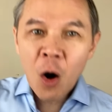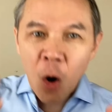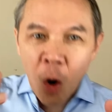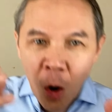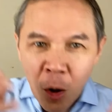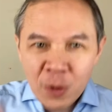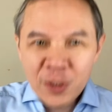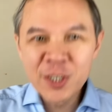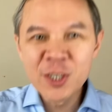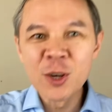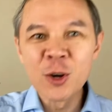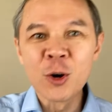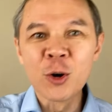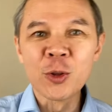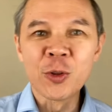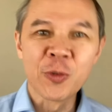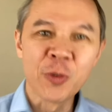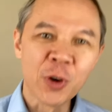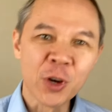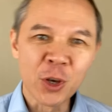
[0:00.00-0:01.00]
also
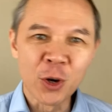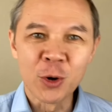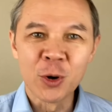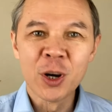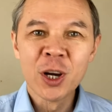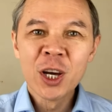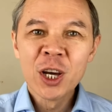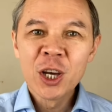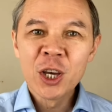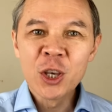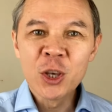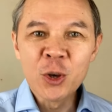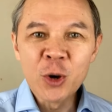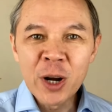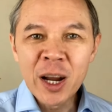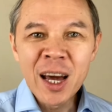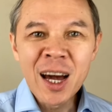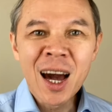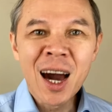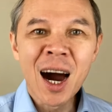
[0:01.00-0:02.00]
good for you,
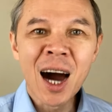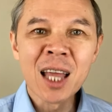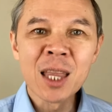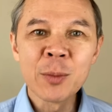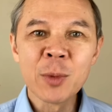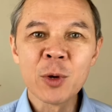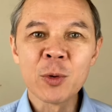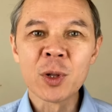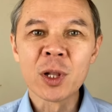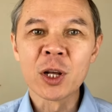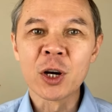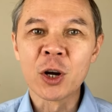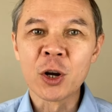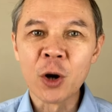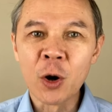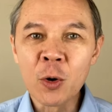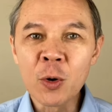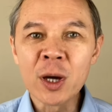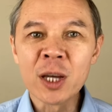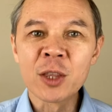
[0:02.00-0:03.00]
your economy will
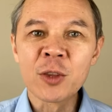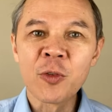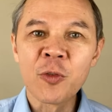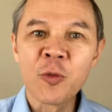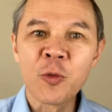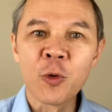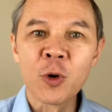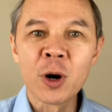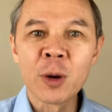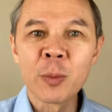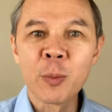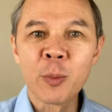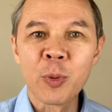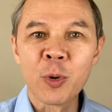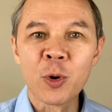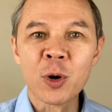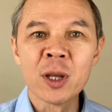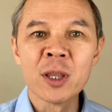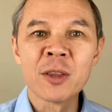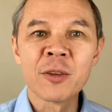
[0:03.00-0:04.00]
grow at
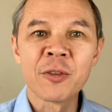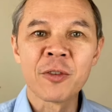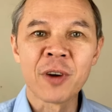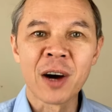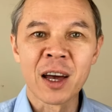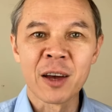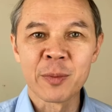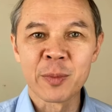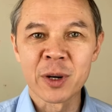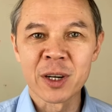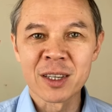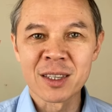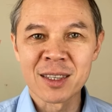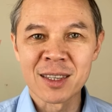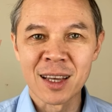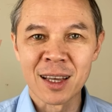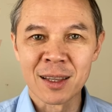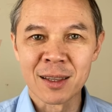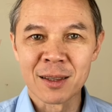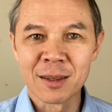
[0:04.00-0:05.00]

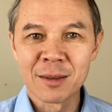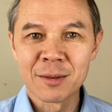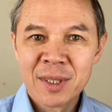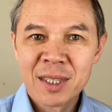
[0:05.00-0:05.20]
4.5%.